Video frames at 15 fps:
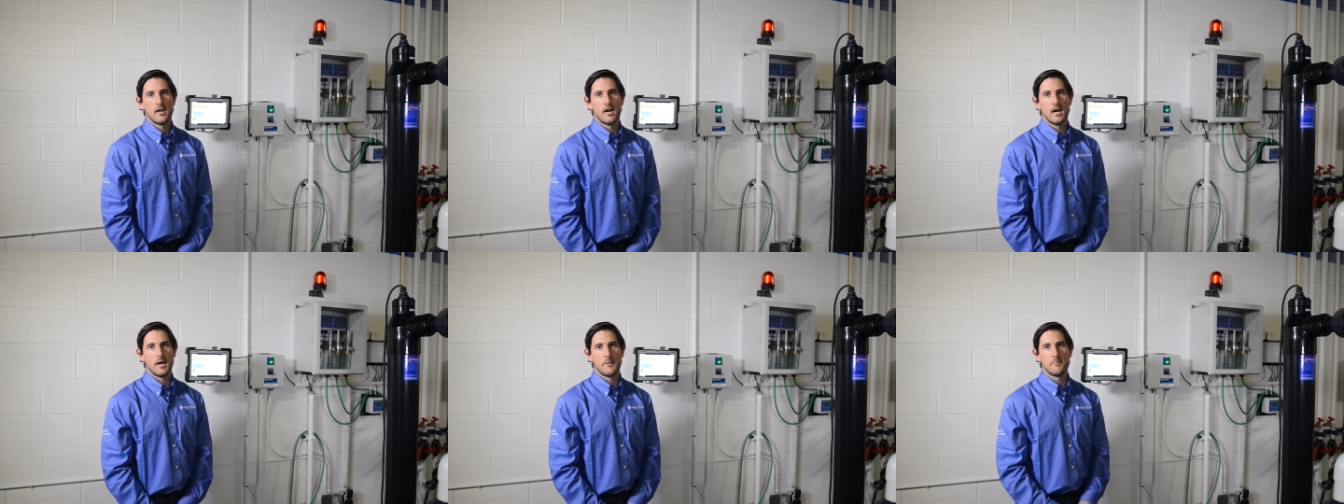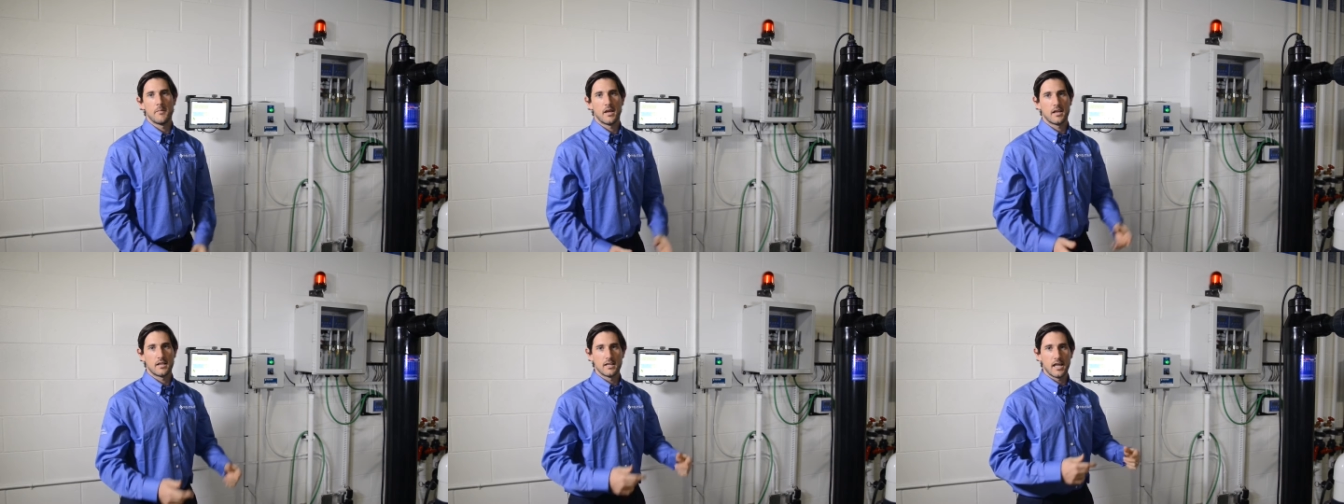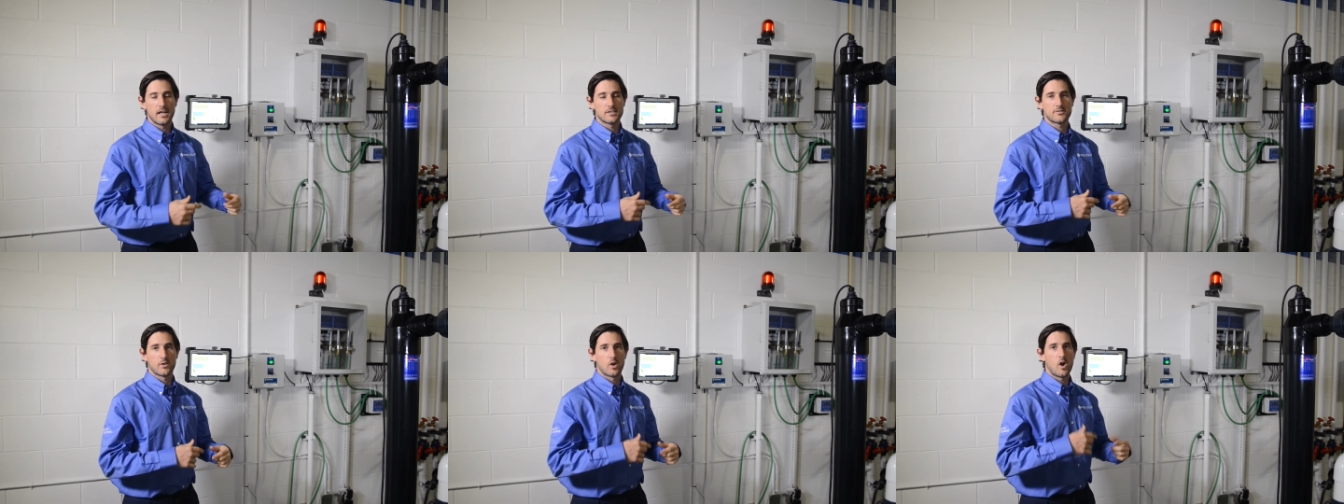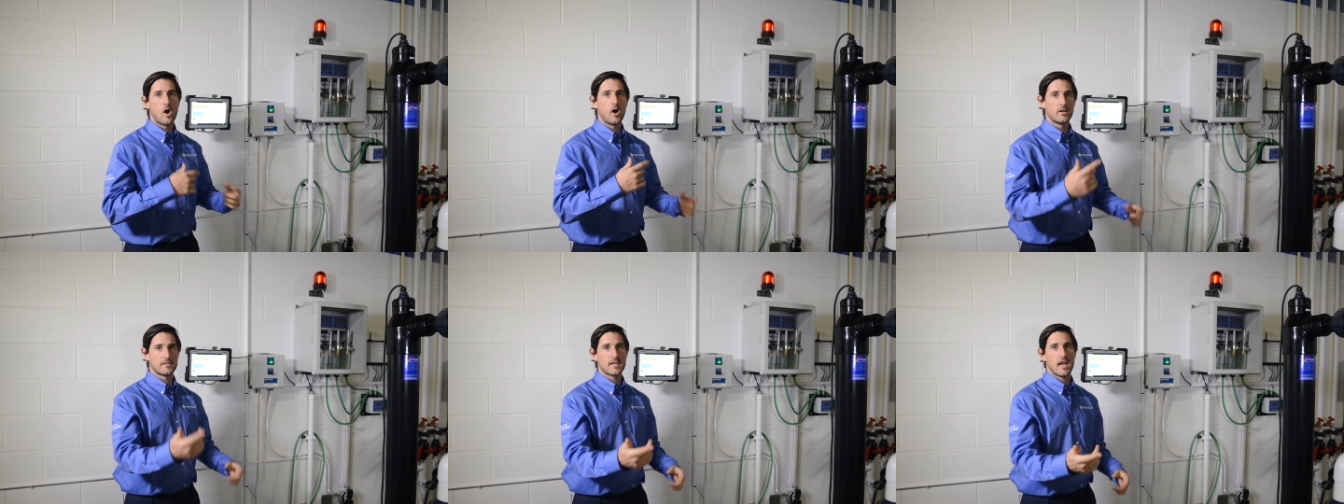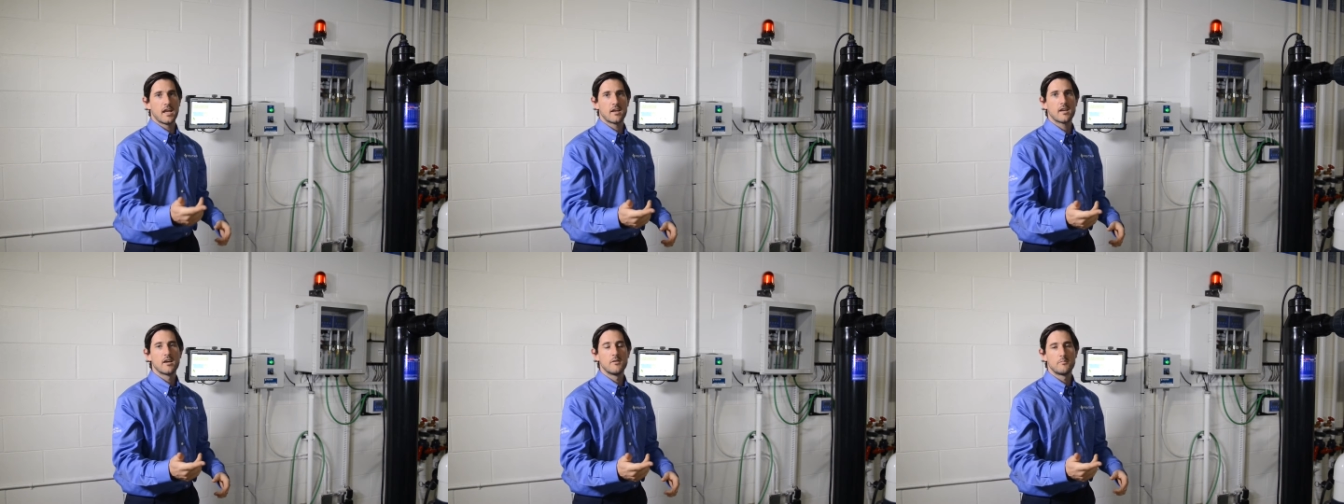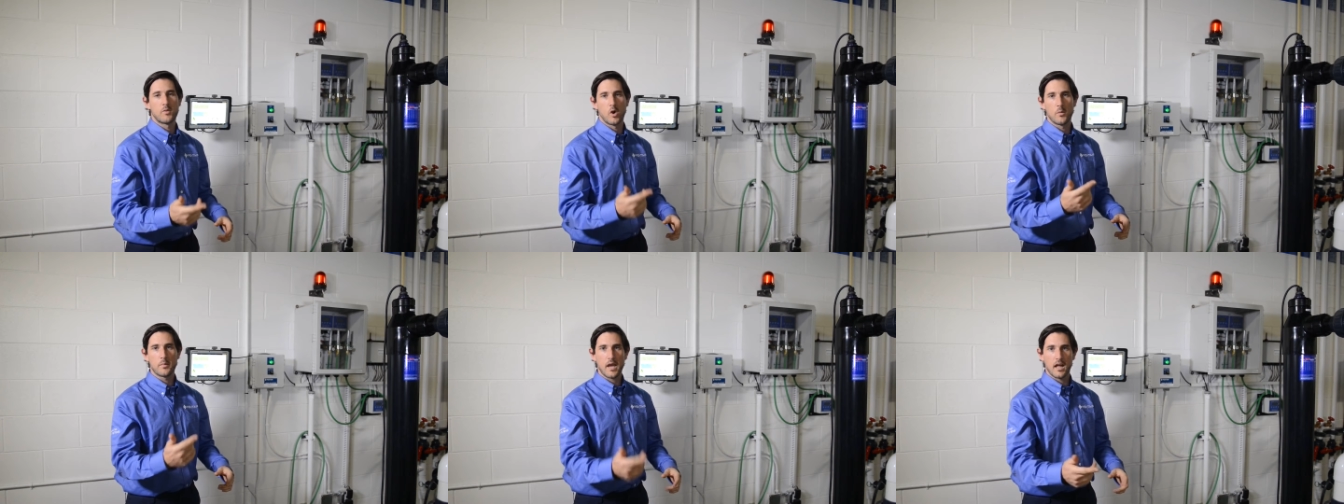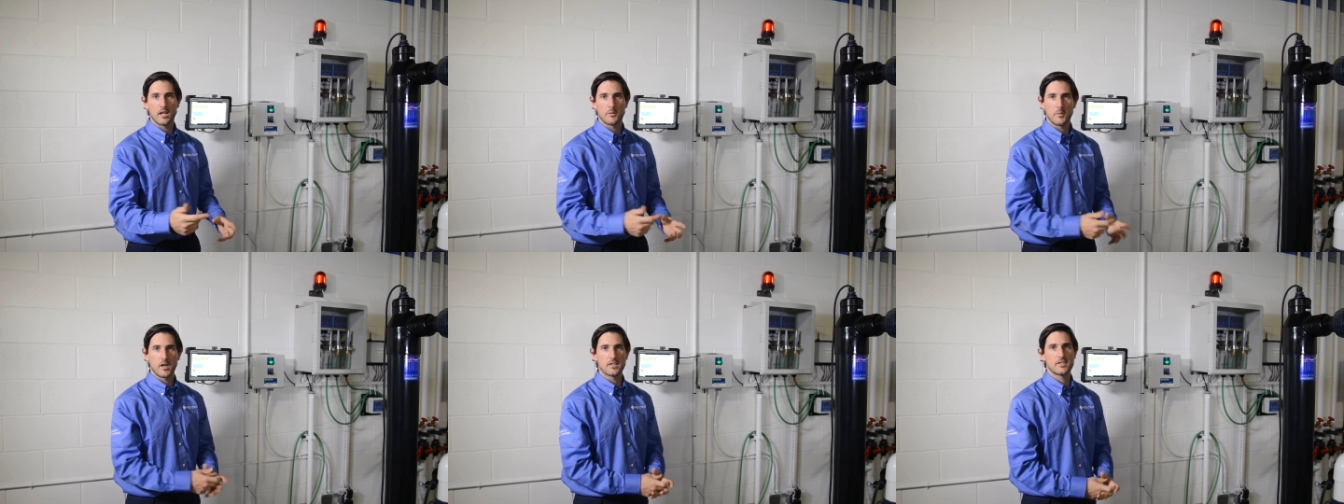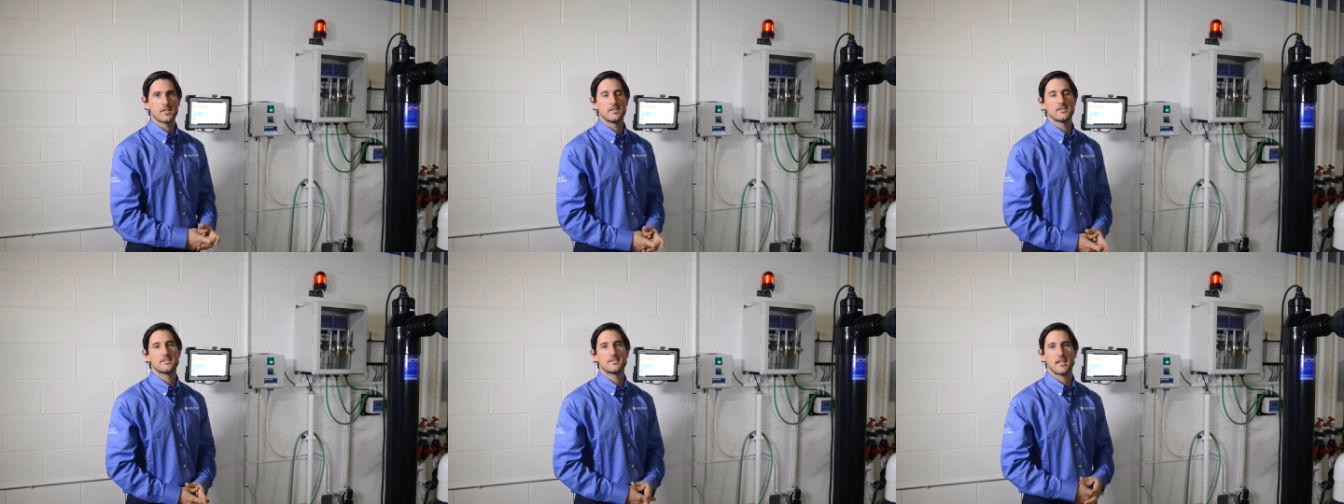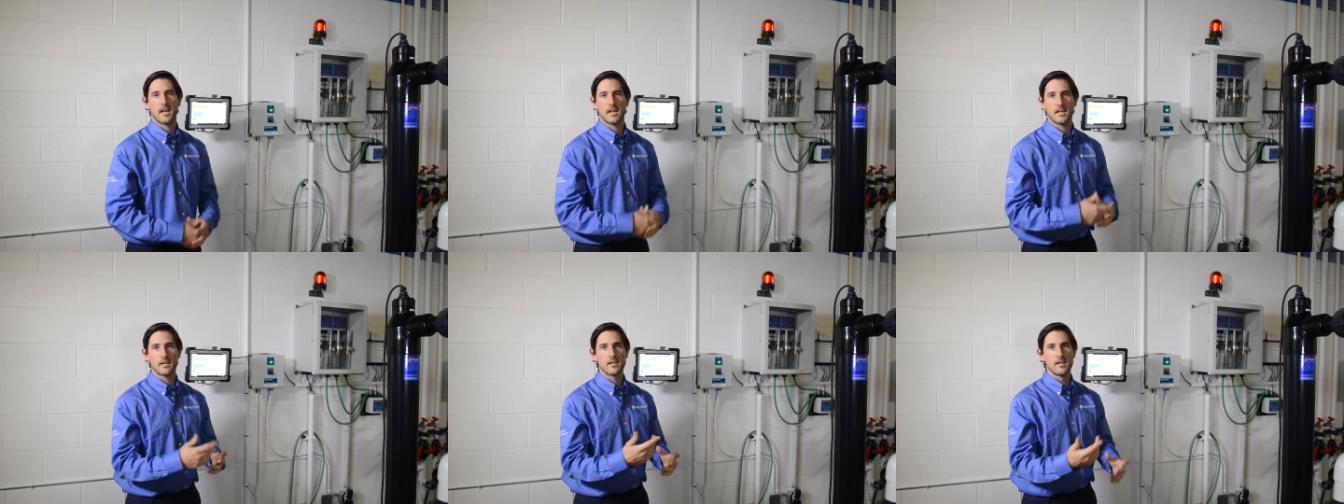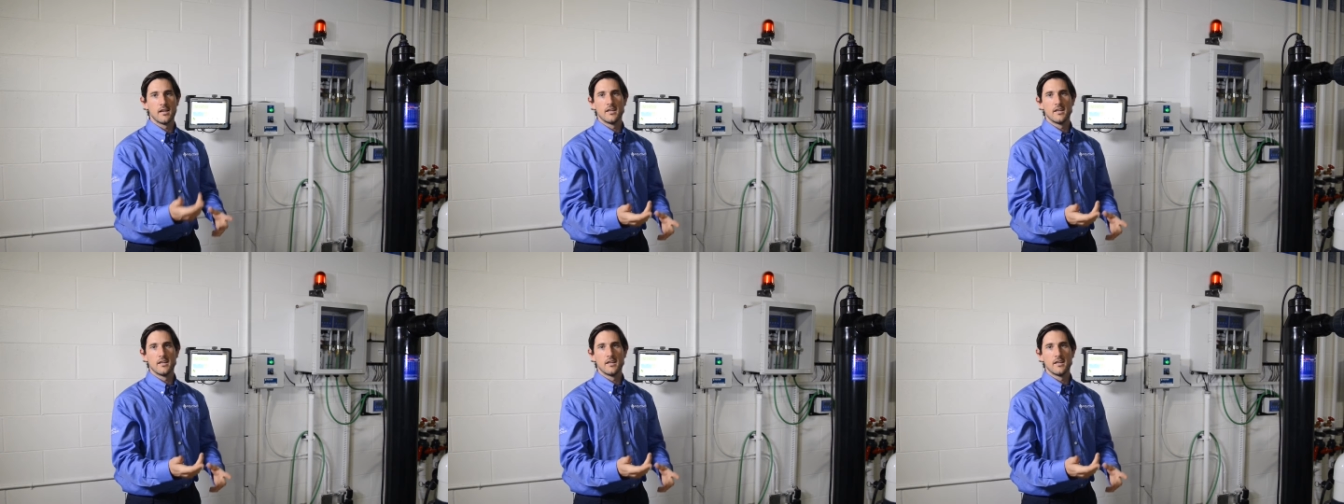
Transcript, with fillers: Um, it allows for on-tank probe calibration, setting